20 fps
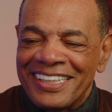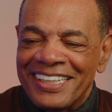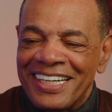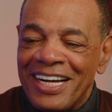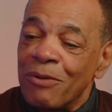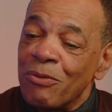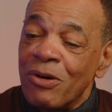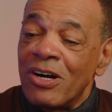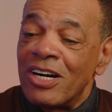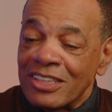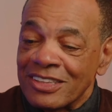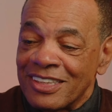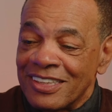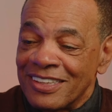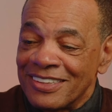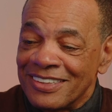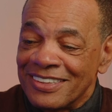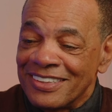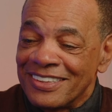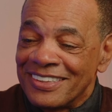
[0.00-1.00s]
I walked.
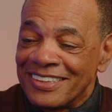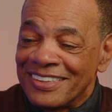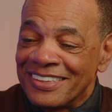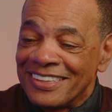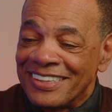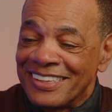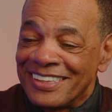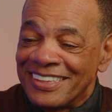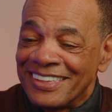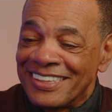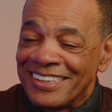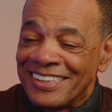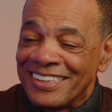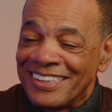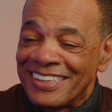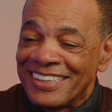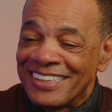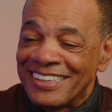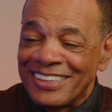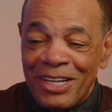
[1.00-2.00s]

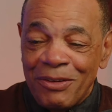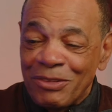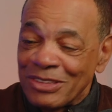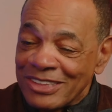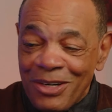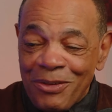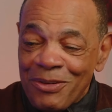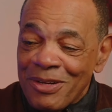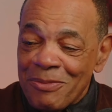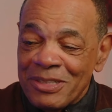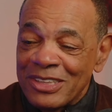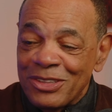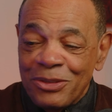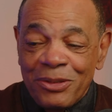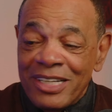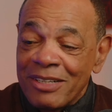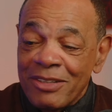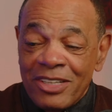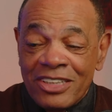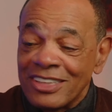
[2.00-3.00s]
There was no in
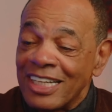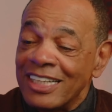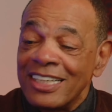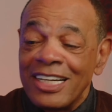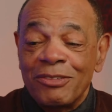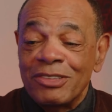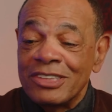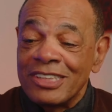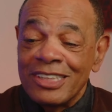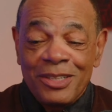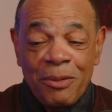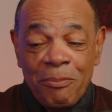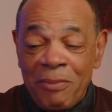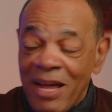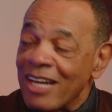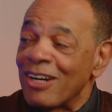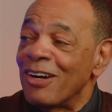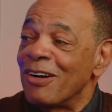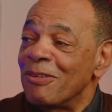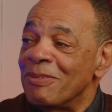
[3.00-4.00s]
between because I never took the
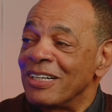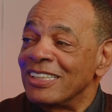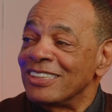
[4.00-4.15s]
bat off my